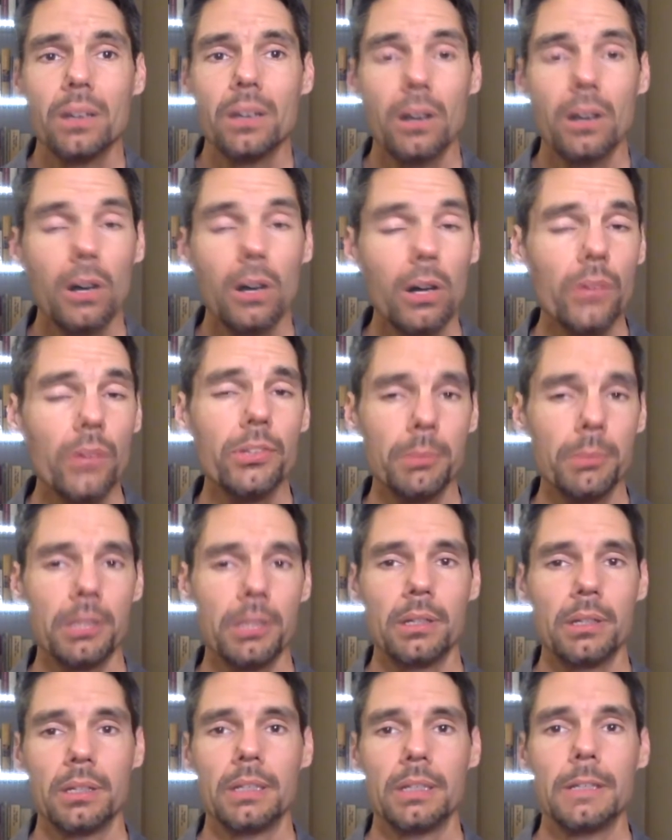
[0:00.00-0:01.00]

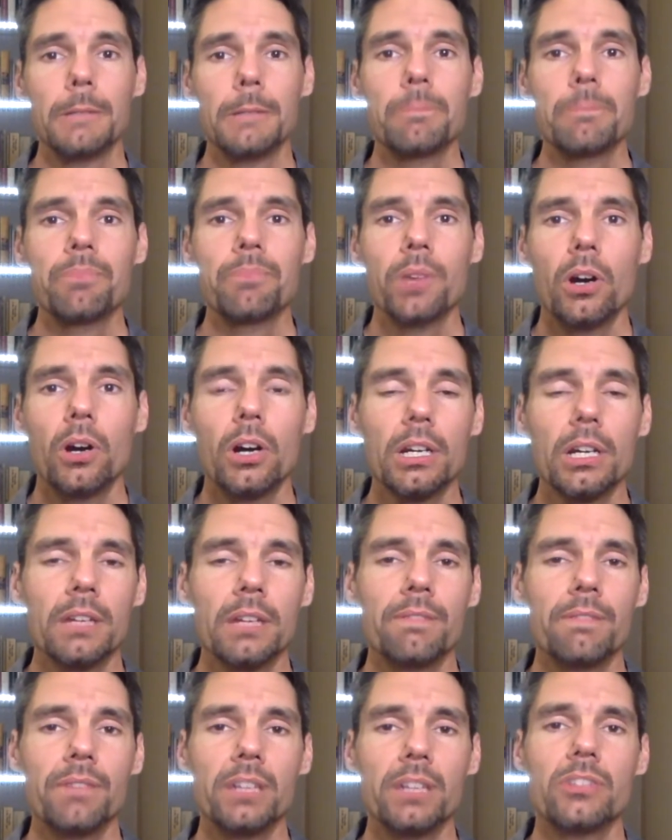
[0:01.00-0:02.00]
ultimately, our
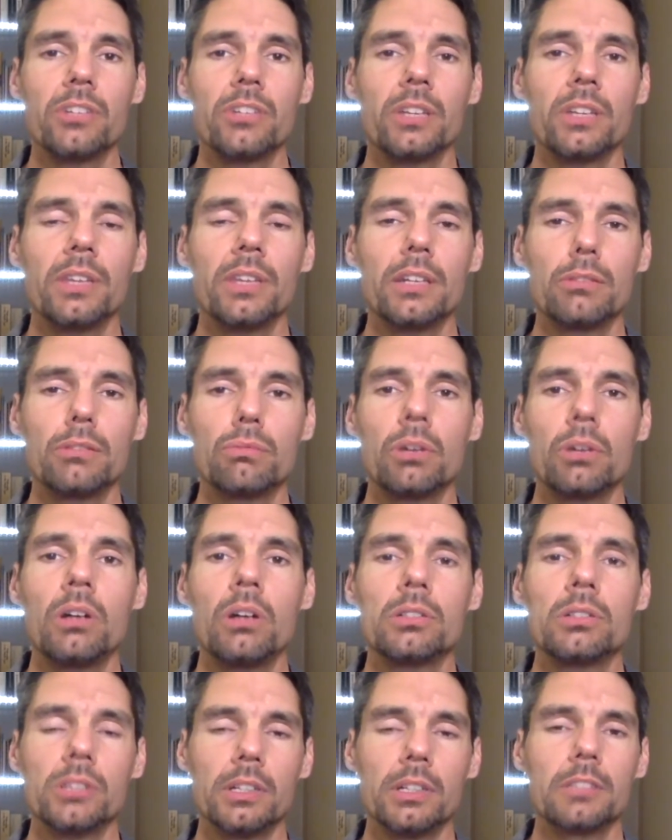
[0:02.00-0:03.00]
conviction that it's
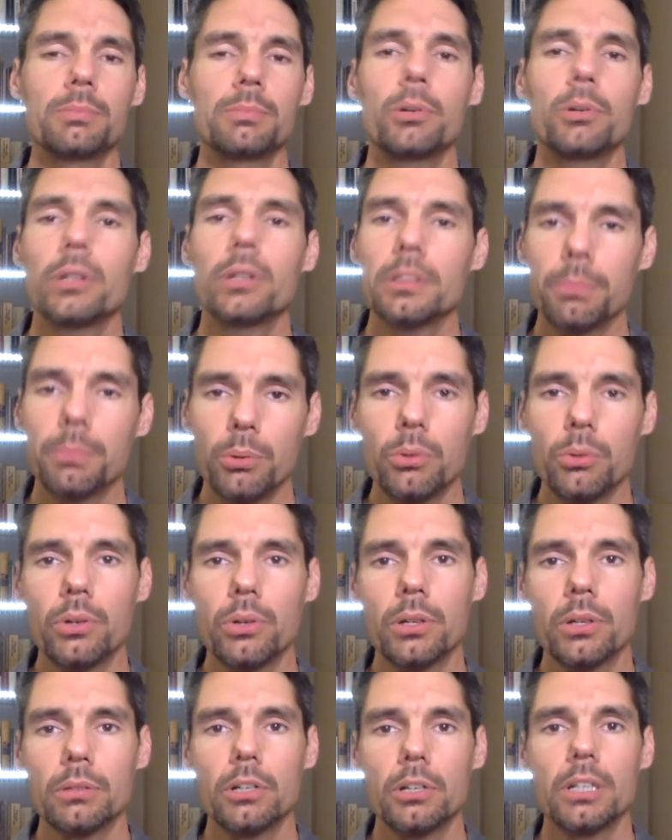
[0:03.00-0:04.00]
wrong to exploit the
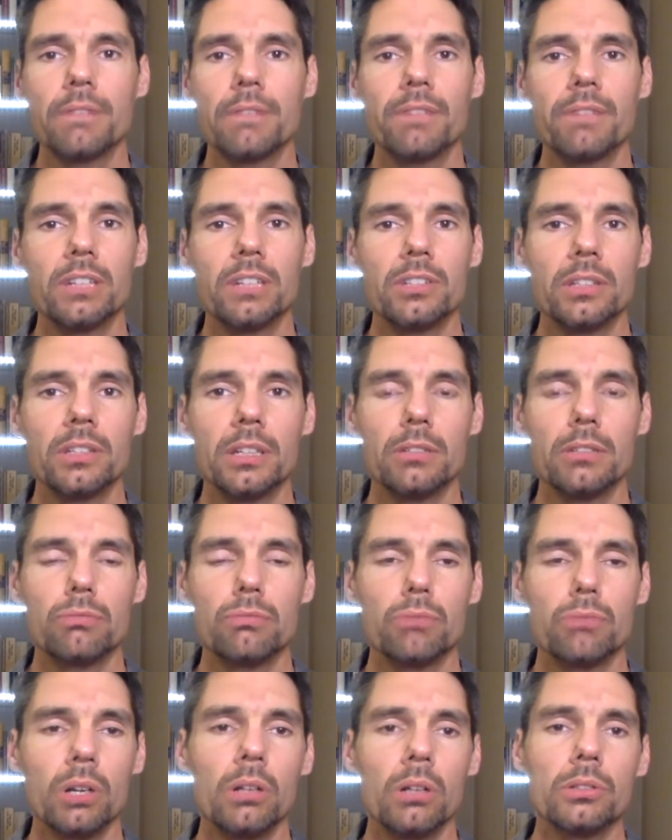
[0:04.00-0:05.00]
poor, our conviction that it's
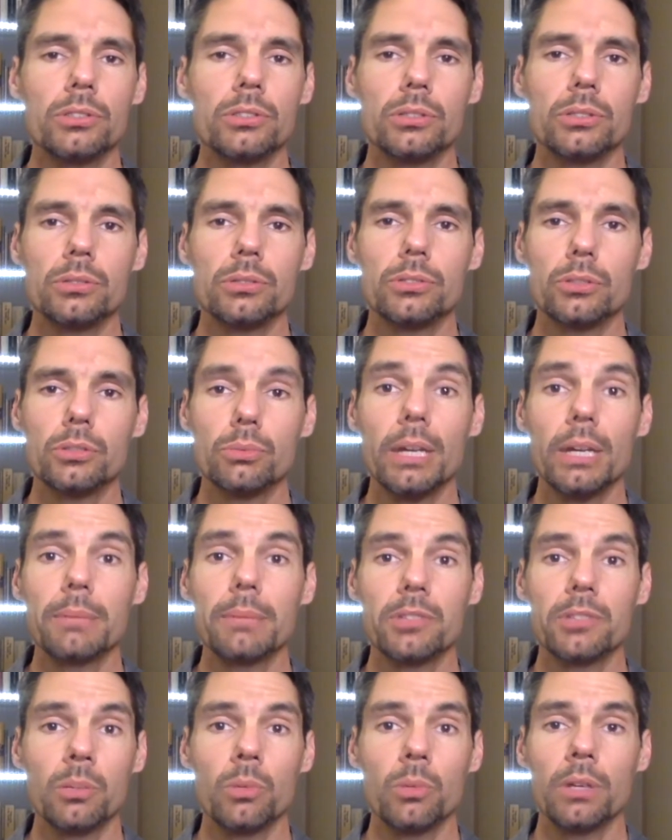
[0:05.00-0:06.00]
wrong to rape
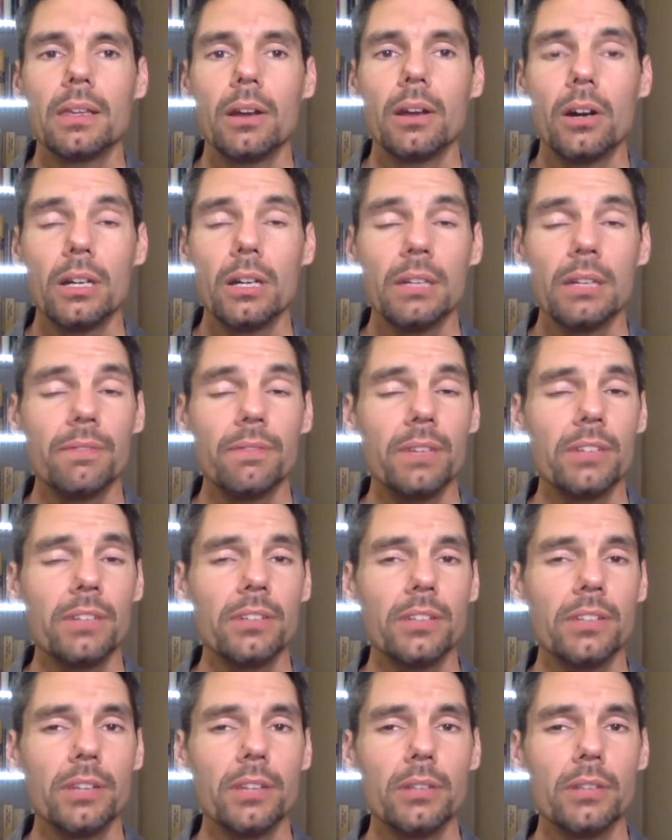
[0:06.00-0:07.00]
someone, our
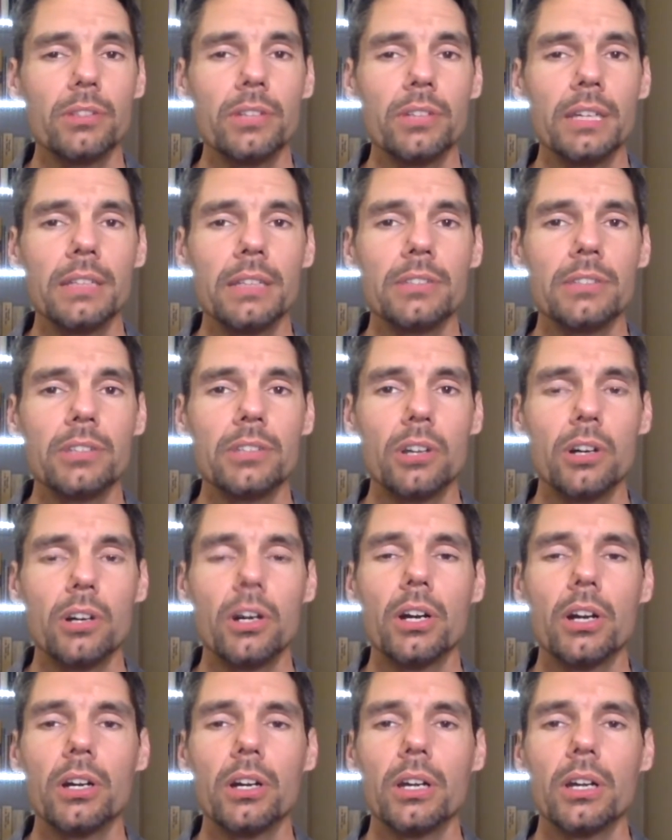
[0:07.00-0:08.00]
conviction that those things
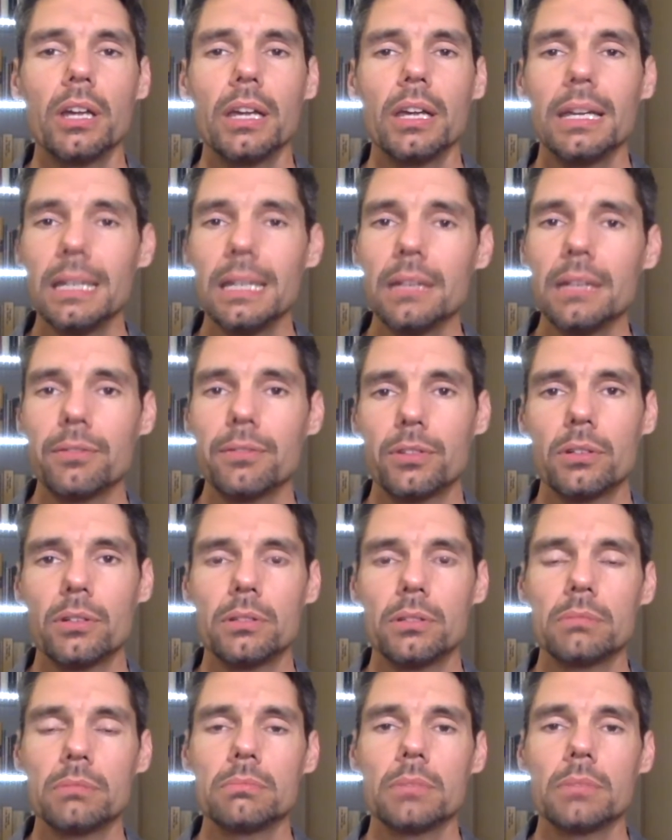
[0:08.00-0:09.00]
are
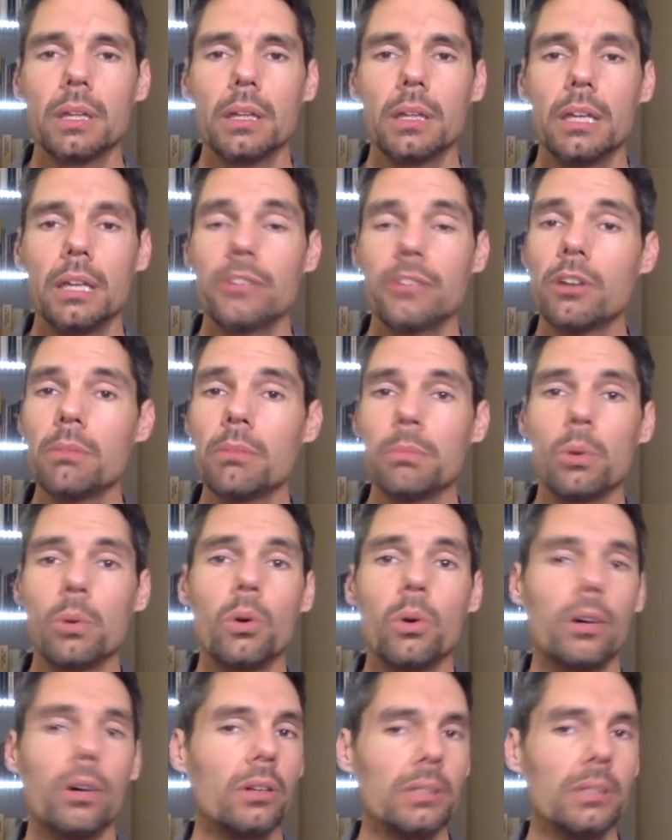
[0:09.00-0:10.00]
evil is no
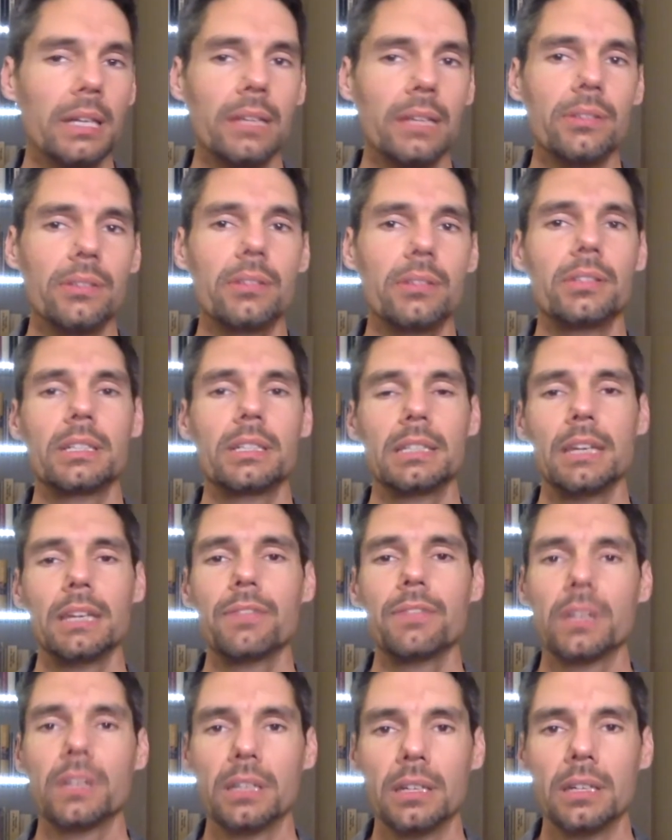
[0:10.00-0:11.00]
more or less
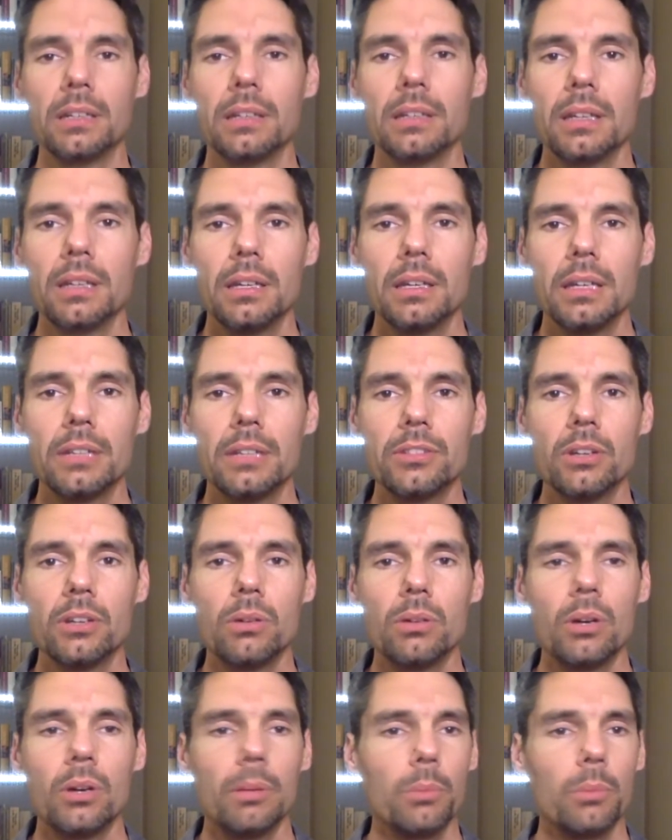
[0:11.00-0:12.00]
significant. It's
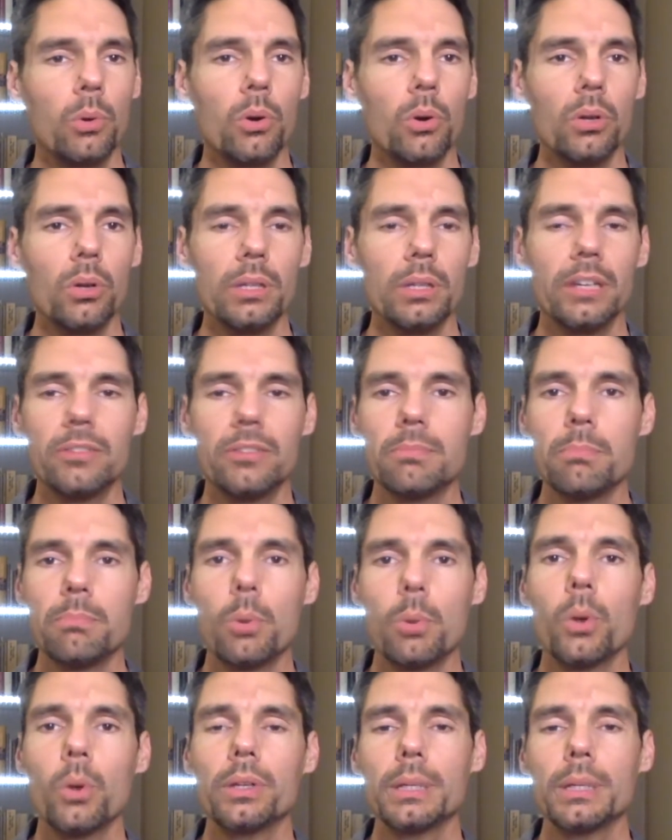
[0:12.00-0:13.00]
no more or less
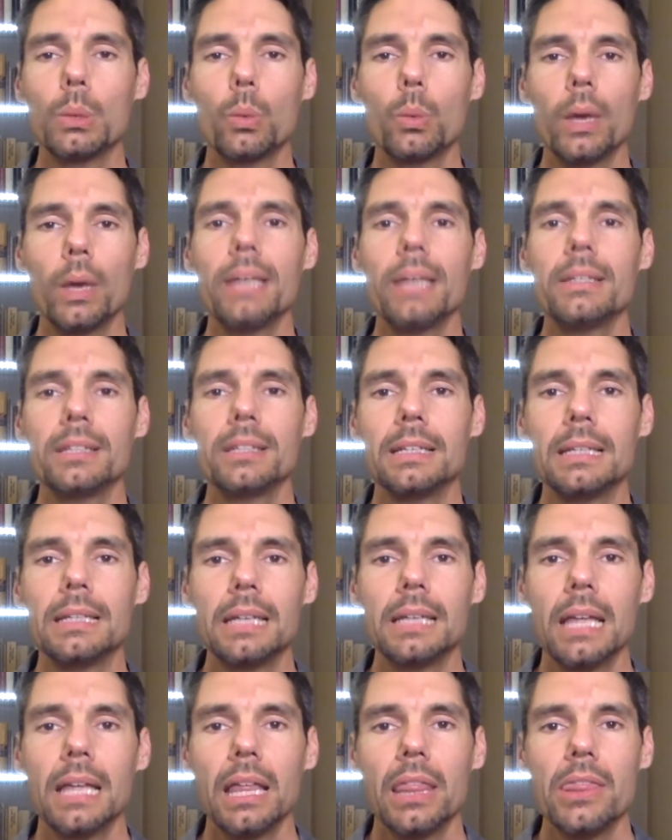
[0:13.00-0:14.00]
morally weighty
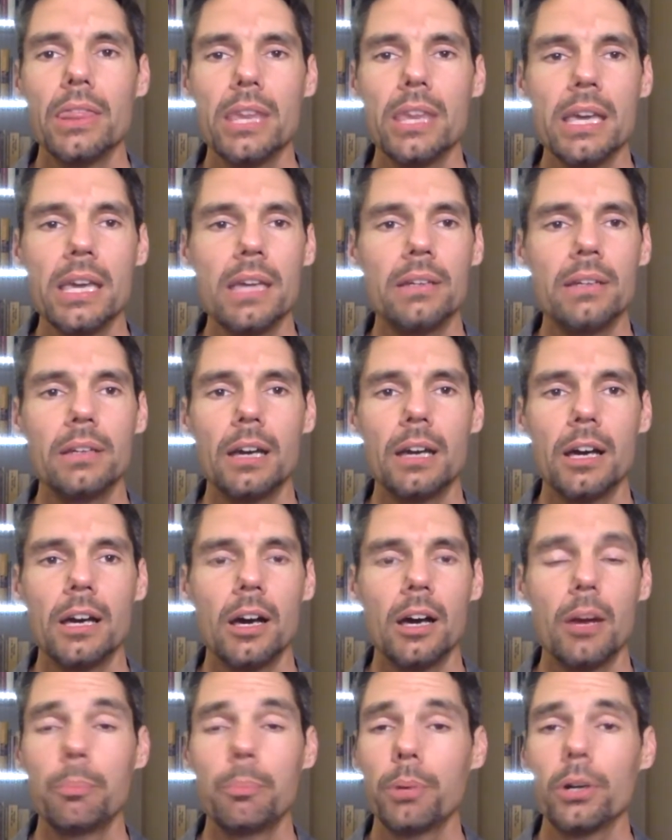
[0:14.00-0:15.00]
than
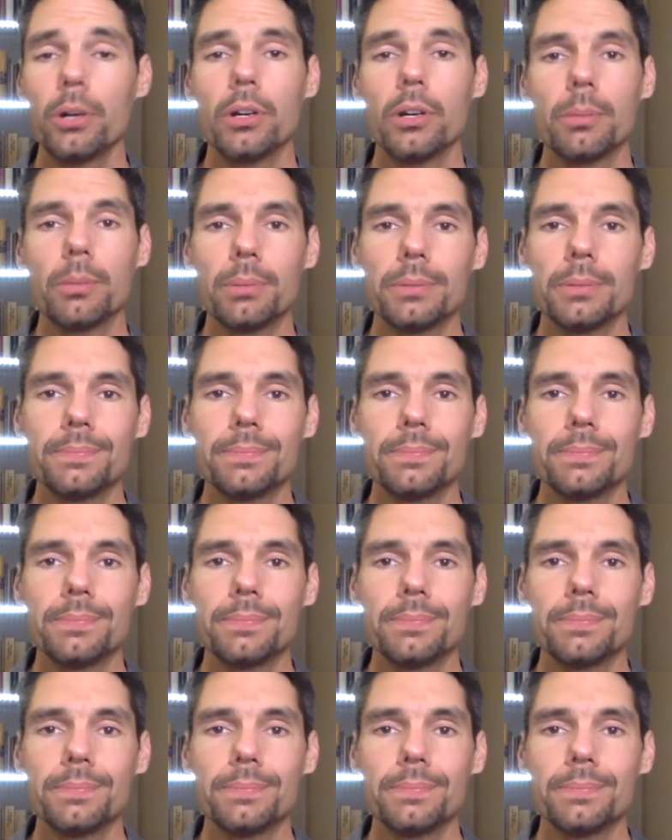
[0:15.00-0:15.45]
a burp